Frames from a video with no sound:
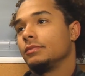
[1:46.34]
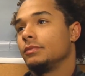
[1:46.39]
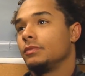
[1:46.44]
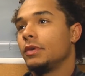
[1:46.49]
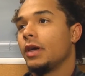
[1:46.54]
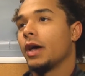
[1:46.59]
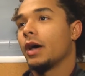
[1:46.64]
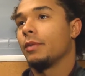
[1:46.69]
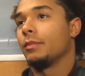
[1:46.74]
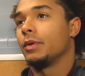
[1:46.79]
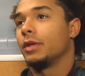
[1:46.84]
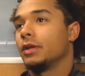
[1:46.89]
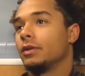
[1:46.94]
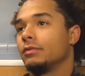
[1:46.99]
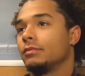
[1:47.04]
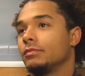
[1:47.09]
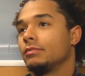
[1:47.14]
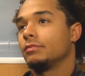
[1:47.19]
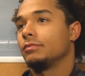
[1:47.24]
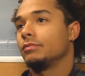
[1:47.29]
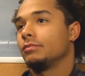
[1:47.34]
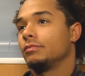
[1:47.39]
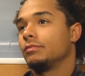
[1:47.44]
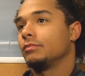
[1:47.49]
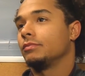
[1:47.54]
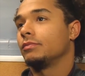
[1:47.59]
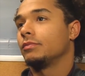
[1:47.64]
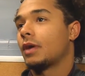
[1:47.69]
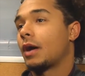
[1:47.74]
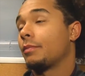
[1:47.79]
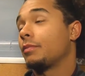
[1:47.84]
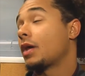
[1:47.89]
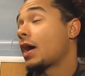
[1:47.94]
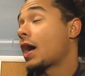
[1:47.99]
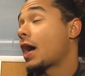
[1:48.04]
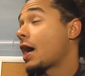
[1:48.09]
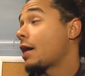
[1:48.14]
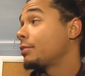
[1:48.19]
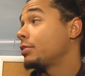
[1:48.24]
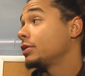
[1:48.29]
Yeah, I mean, I'm
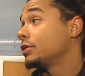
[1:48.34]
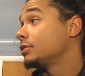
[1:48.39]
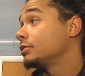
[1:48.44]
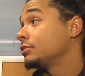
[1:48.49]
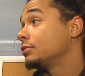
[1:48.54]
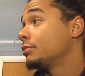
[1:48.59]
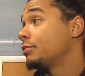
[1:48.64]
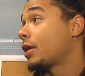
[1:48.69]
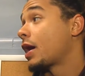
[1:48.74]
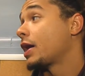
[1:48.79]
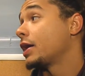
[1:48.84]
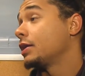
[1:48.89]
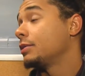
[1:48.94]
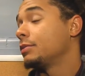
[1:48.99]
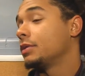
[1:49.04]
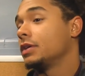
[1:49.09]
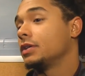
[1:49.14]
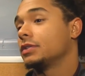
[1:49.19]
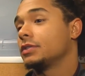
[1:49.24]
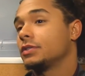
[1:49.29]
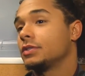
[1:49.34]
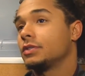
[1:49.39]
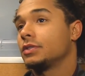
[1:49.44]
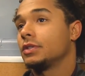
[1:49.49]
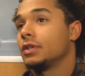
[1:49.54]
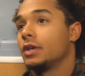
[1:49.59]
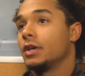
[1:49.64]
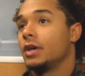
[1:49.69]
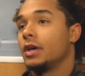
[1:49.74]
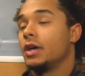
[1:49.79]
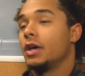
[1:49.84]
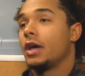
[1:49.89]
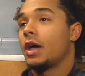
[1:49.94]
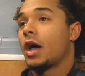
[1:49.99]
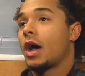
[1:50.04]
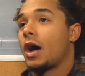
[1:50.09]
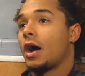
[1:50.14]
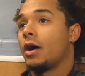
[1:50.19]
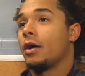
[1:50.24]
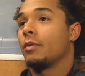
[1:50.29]
not happy by any means,
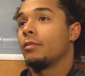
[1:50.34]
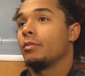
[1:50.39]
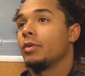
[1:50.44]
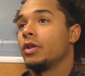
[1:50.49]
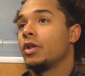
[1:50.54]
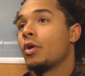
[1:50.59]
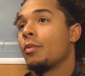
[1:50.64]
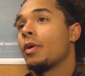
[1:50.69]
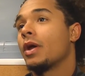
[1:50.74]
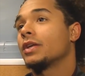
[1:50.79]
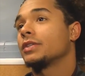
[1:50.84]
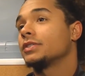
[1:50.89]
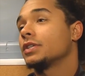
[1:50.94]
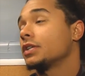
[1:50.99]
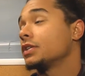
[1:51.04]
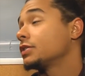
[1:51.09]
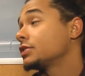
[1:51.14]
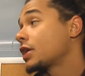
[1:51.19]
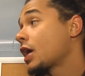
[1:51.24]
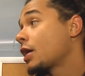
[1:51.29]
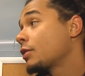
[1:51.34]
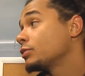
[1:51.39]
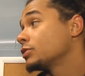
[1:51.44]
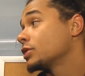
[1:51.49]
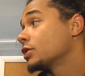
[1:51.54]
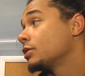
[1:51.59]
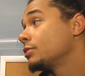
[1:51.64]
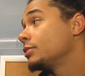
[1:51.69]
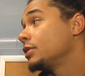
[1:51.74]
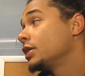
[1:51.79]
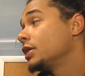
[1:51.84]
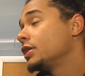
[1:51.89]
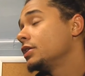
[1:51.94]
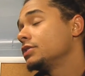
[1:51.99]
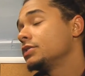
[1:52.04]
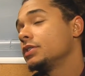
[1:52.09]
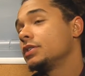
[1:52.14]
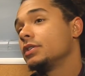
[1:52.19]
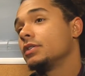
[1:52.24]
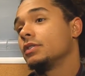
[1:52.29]
but nobody said this game was going to be
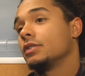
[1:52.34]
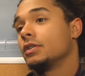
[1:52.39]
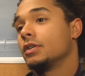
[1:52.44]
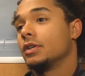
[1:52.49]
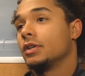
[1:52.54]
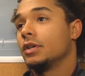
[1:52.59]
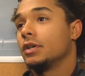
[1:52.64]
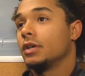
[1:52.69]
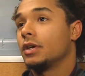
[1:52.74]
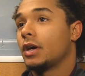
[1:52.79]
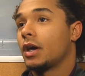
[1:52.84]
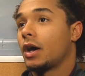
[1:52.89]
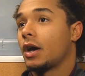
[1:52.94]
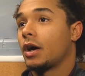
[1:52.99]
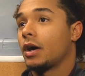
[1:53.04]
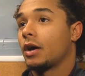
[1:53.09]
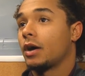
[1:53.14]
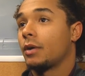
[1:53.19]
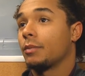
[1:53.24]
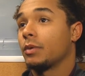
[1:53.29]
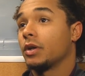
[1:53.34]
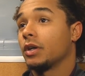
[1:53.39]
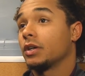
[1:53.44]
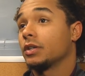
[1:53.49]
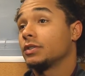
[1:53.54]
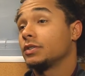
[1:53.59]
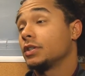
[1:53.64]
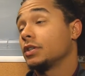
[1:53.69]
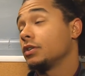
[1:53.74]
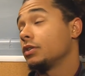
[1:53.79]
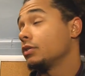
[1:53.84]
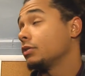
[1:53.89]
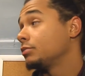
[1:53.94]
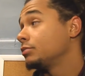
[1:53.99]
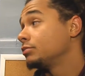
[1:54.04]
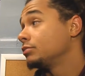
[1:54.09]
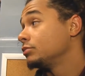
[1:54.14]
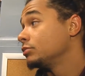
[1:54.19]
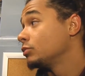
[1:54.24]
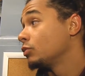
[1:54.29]
easy. I'm going to continue to
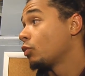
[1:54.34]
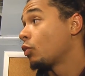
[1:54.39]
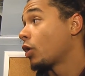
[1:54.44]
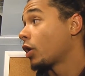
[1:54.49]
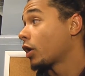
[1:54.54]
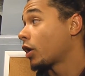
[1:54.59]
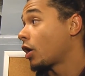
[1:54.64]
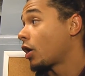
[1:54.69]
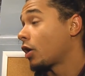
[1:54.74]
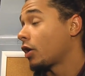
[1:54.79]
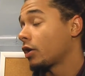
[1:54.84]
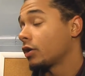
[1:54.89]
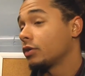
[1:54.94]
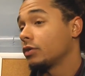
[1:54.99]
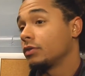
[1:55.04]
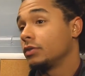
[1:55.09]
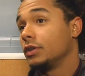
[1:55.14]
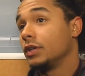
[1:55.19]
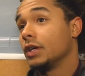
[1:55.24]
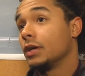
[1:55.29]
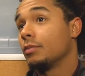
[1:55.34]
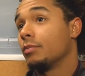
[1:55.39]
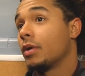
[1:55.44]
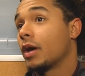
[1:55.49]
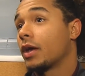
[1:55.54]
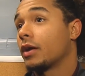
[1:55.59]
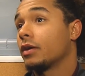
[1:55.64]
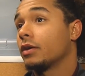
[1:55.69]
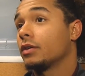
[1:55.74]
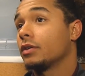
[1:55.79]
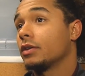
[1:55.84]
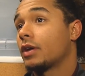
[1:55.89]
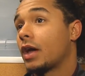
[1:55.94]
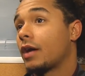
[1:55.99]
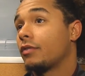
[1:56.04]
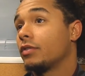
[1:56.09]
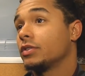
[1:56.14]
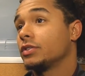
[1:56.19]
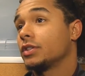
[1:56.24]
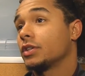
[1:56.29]
work hard, get better
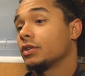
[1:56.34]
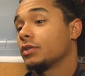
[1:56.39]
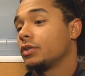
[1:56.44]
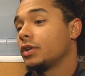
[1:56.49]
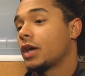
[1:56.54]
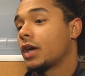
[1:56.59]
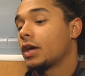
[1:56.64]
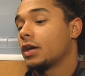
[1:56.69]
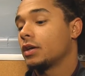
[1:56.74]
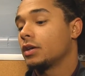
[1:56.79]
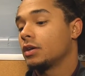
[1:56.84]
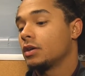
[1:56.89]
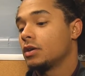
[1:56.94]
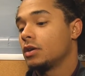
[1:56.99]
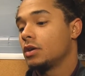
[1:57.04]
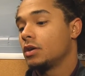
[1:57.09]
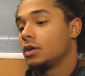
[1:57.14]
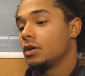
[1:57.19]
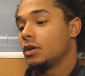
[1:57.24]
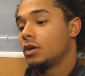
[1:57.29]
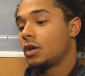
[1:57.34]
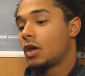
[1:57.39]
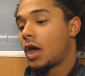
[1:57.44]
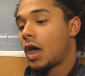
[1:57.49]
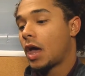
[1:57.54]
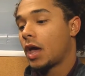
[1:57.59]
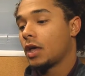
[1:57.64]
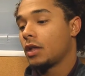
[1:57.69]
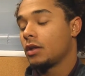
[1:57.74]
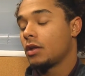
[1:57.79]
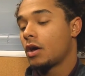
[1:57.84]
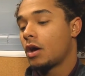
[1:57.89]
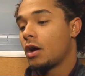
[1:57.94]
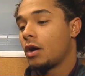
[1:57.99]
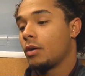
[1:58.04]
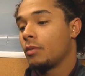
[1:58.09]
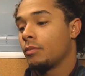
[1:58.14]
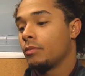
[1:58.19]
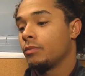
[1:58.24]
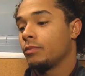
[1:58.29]
every single day, and
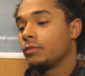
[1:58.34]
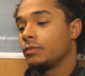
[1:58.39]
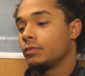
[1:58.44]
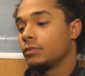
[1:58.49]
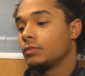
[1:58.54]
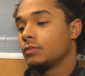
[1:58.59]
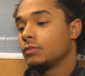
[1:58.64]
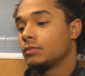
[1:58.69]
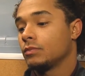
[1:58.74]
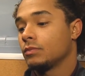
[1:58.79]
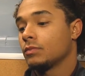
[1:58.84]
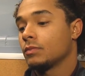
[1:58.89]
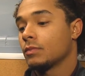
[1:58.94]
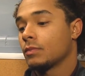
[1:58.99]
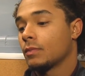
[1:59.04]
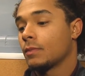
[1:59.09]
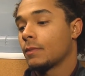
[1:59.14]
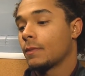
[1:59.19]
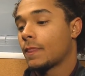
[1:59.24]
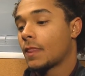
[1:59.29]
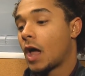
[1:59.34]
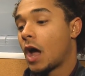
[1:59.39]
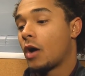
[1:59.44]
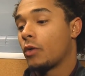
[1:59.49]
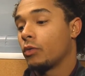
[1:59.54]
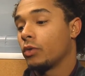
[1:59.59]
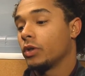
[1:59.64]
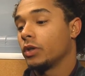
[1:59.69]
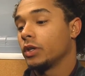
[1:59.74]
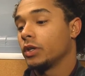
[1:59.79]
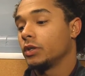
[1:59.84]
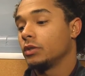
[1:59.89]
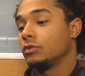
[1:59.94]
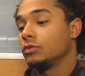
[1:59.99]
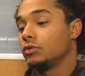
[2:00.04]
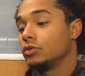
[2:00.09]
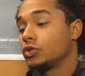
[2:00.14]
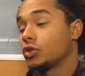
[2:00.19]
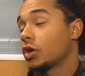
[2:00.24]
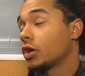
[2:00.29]
I really
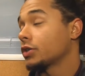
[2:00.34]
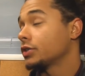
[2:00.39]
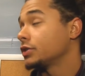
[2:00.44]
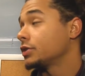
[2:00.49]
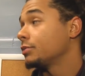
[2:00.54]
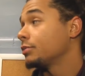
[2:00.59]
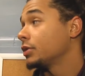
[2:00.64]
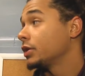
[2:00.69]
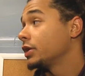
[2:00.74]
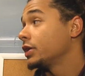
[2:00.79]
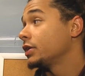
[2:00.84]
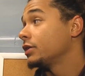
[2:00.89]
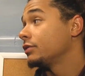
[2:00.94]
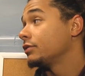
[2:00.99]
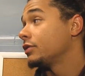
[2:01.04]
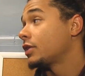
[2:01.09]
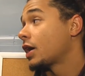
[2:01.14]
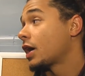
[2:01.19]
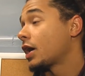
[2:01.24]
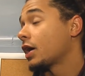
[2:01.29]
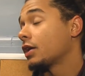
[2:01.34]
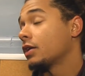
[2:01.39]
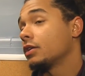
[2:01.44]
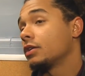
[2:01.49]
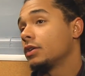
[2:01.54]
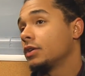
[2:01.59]
trust and believe that,